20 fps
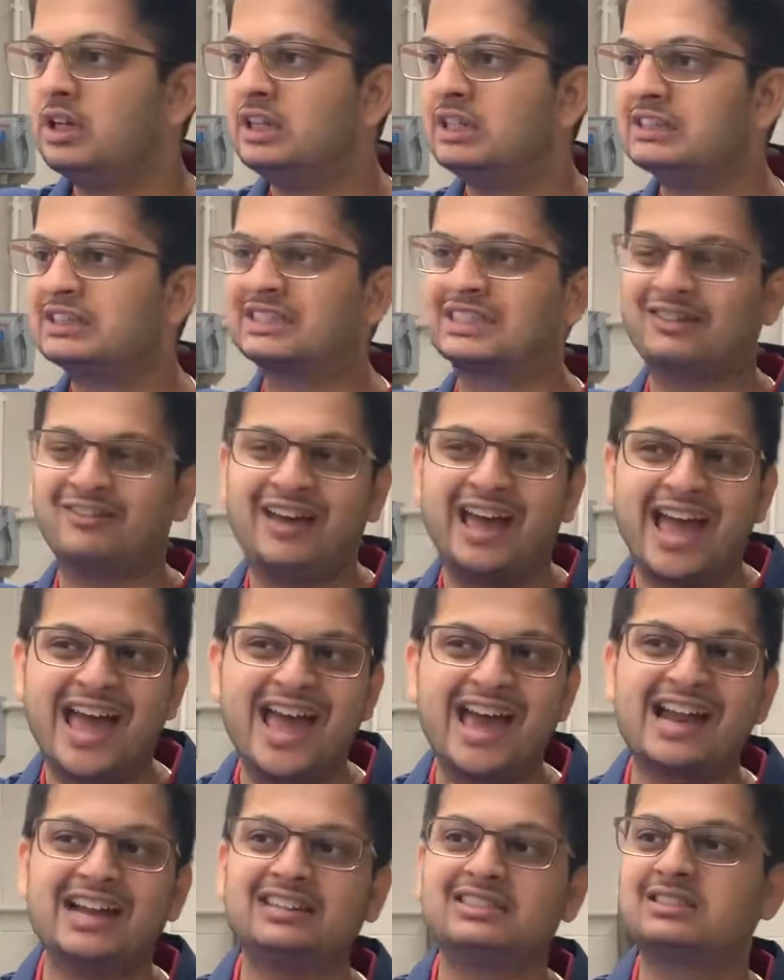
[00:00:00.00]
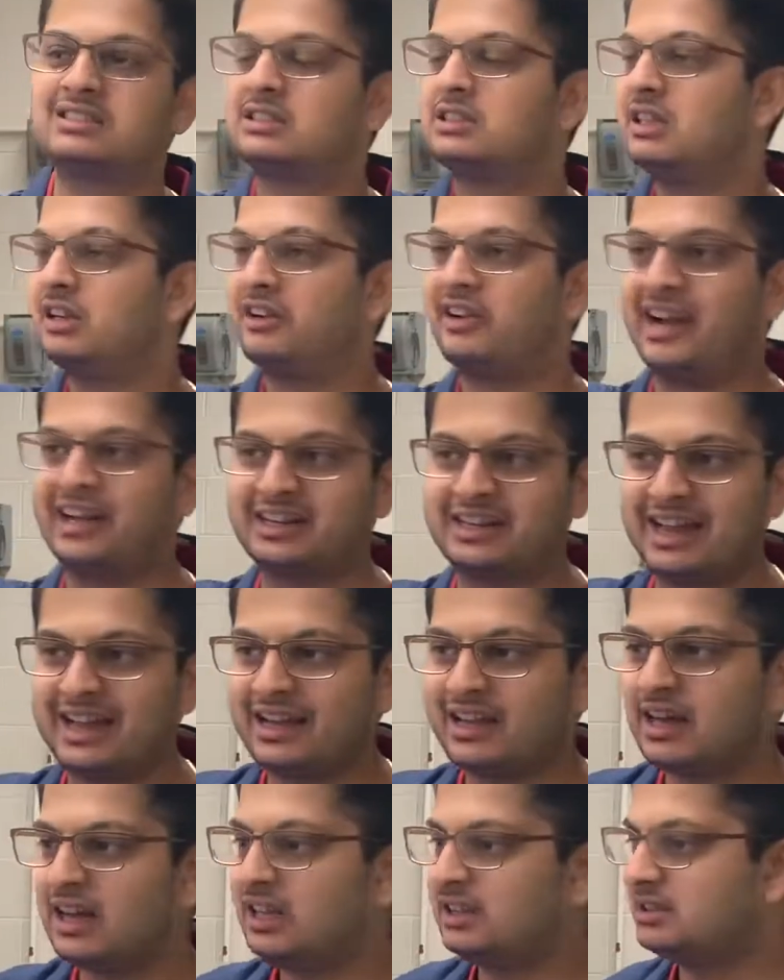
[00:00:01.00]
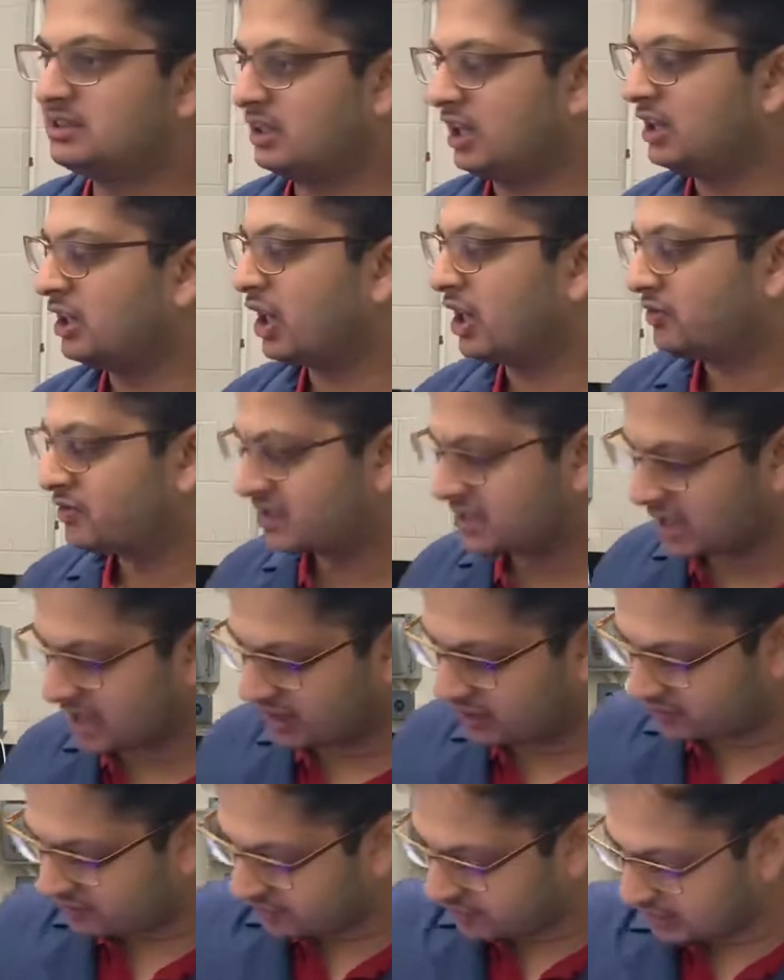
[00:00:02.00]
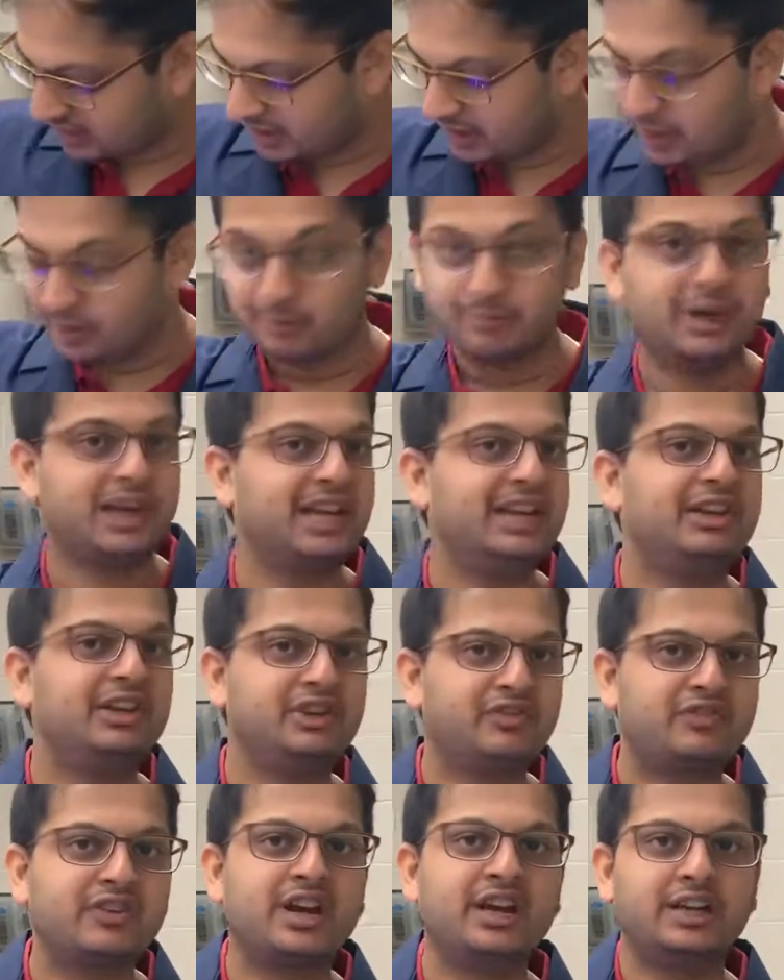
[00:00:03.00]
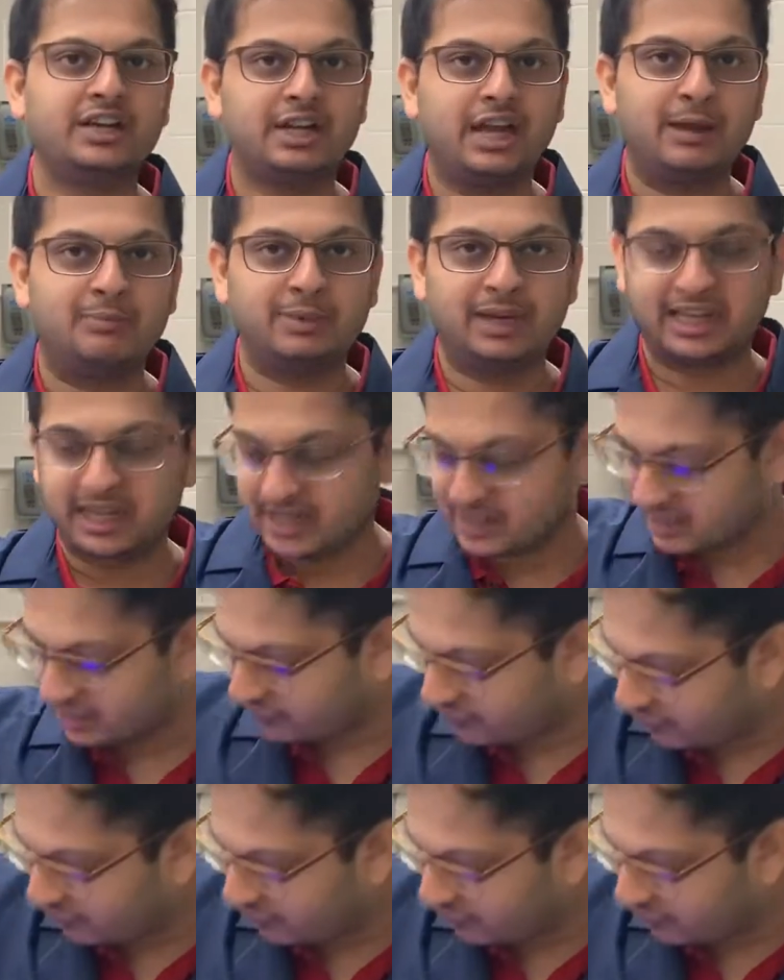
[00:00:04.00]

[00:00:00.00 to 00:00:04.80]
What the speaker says: squares, rectangles, a lot of stuff, but in different applications.